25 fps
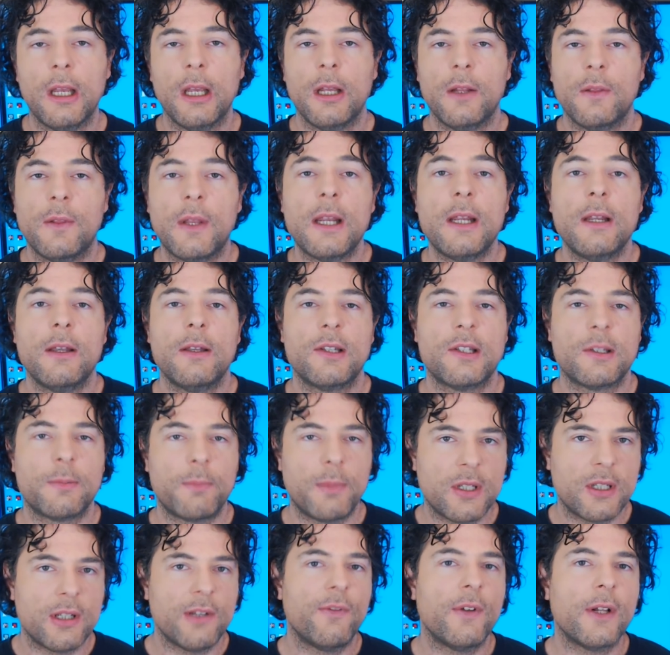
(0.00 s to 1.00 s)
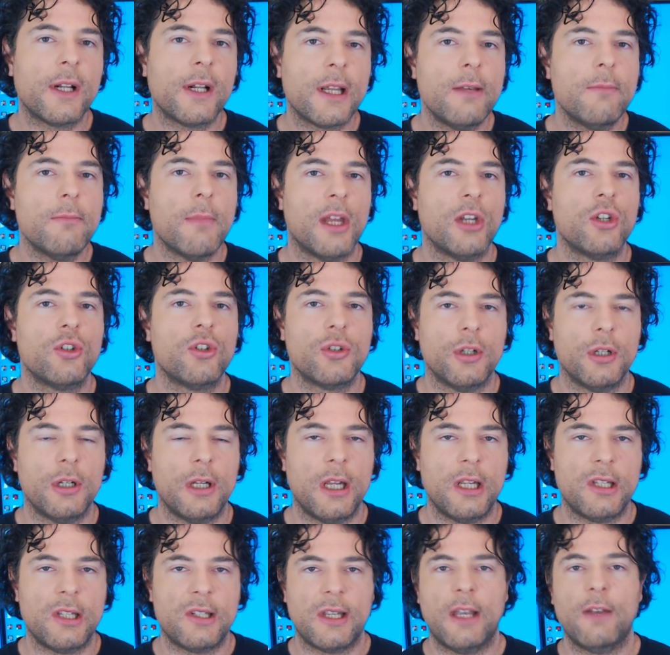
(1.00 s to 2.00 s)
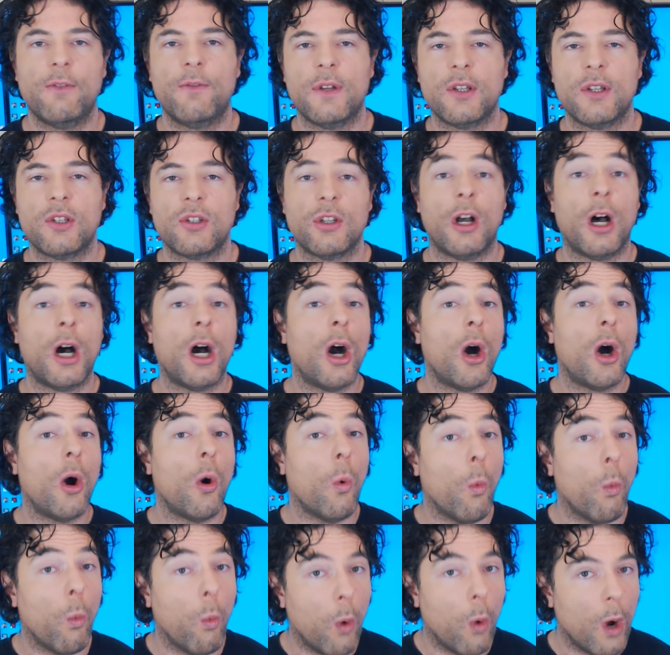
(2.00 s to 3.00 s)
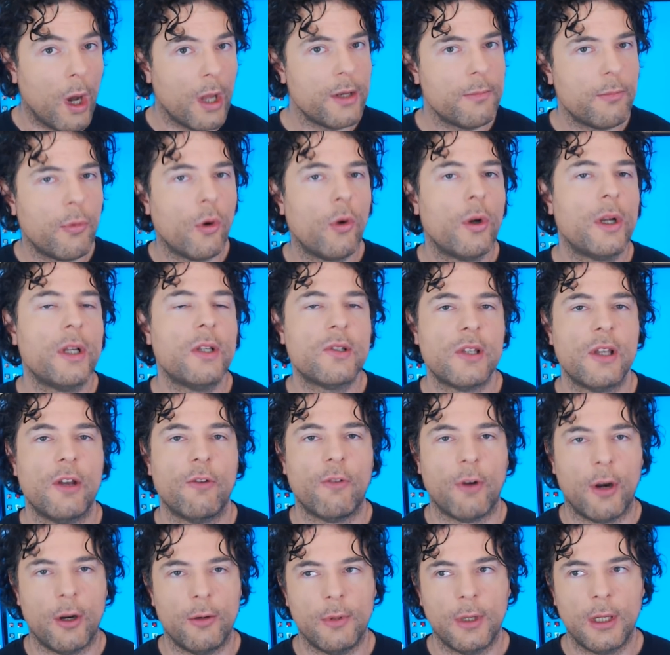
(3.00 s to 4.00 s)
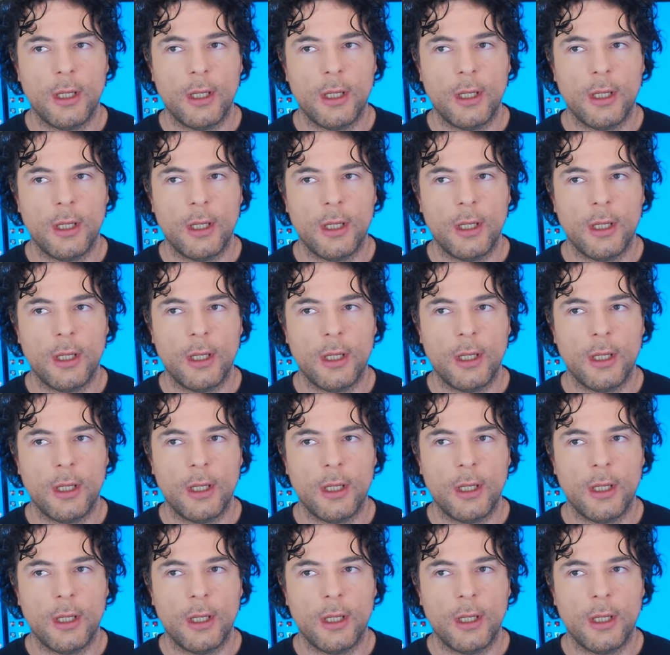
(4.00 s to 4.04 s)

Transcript: they specifically mention it's FSR 1.0.